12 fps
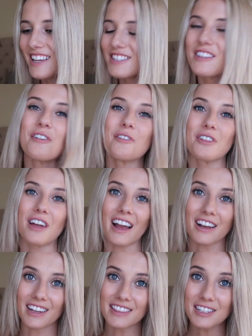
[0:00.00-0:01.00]
So I
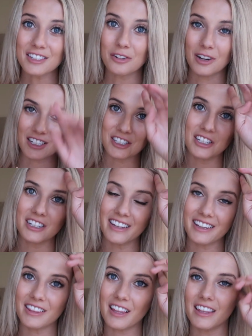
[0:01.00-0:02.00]
got this question,
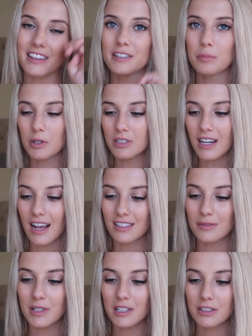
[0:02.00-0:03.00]
like this person
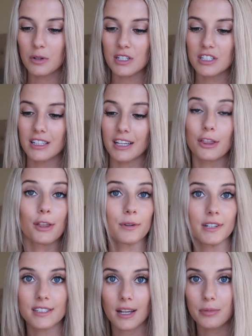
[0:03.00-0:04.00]
asked me this question like
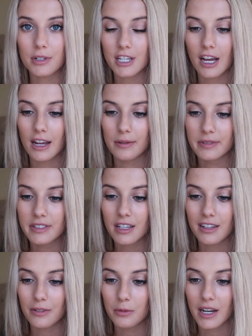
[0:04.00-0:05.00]
3 separate times
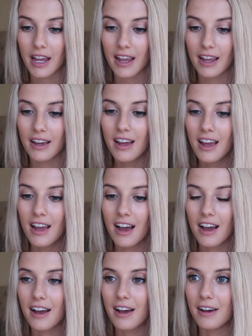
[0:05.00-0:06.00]
when I
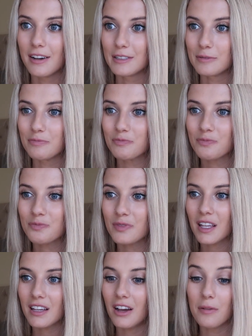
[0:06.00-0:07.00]
on
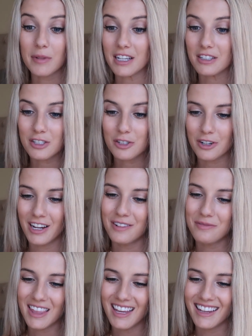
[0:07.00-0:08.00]
my
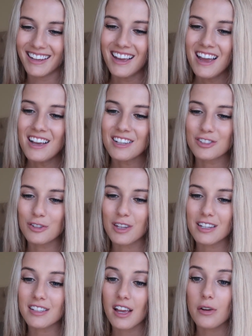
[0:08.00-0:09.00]
Instagram thing. So
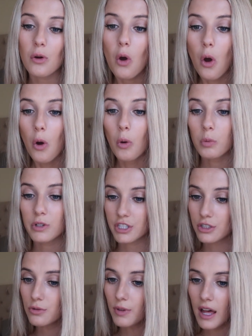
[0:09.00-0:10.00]
they said, Would
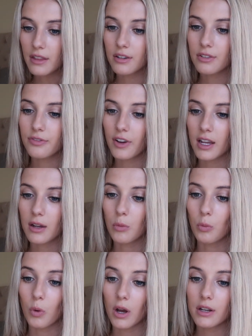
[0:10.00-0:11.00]
you rather
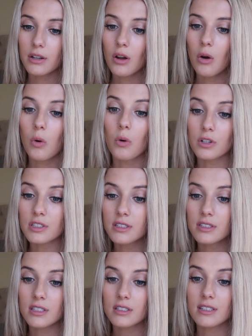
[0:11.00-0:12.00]
fight one
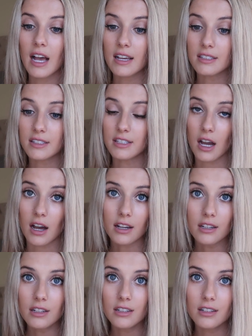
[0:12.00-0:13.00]
horse-sized
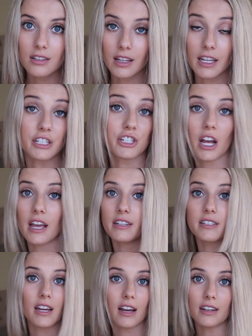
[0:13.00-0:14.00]
duck, like a
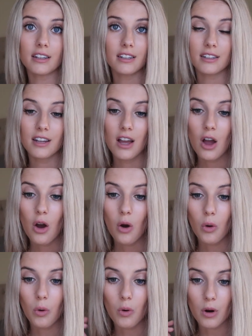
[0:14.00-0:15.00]
giant duck,
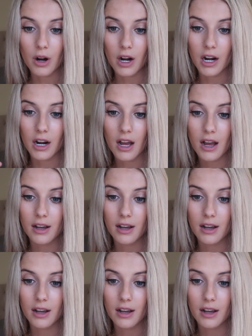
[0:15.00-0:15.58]
or